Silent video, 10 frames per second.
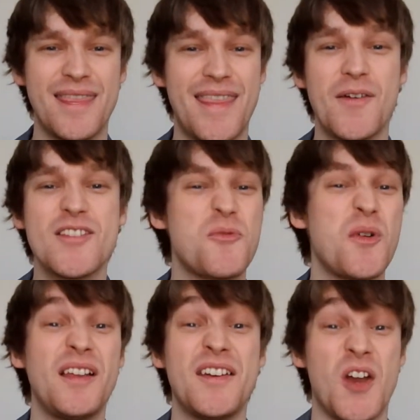there is
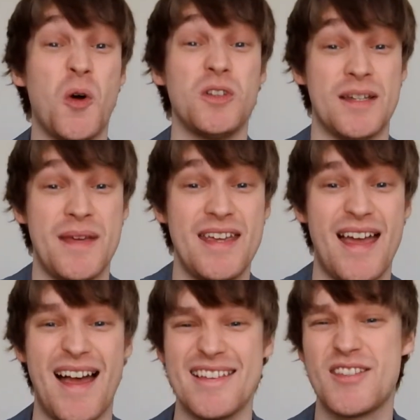really no
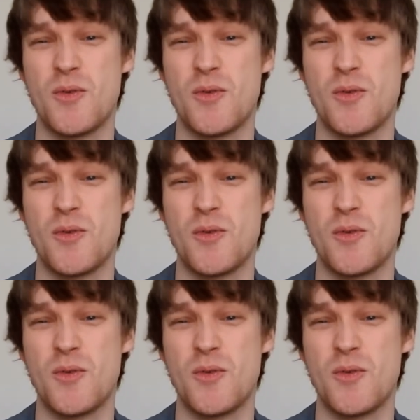limit as